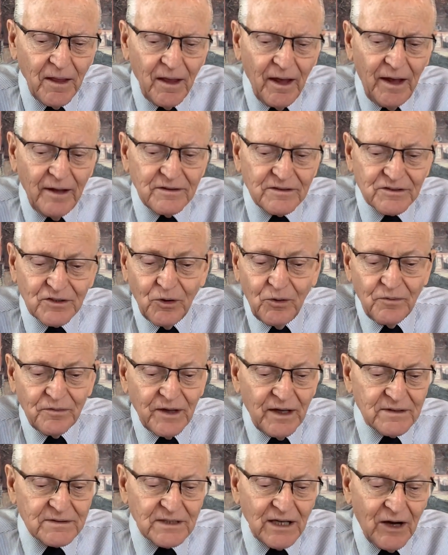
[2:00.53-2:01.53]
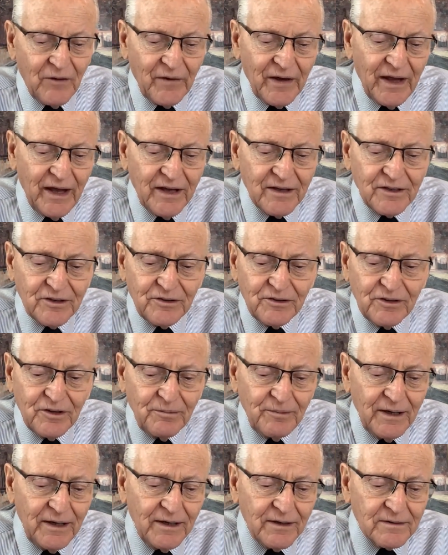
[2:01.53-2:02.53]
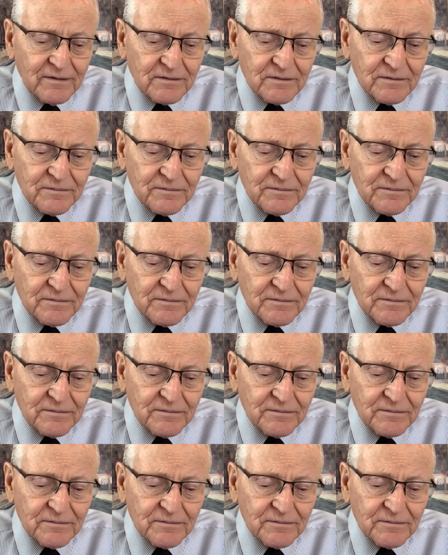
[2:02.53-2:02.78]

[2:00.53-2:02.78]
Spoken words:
And so that's how I had to do the meetings.